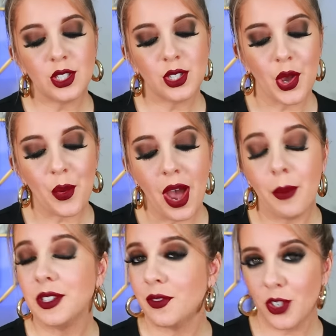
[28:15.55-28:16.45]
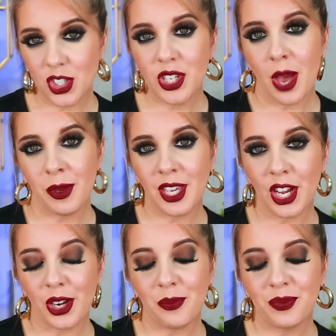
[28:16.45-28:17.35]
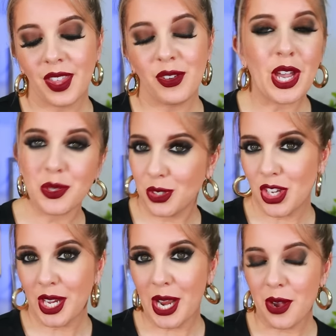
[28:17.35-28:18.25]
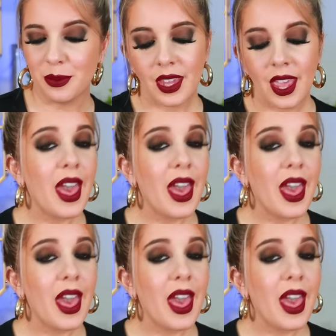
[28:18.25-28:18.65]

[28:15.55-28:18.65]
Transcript: So um, it's officially coming here if you guys want to check it out.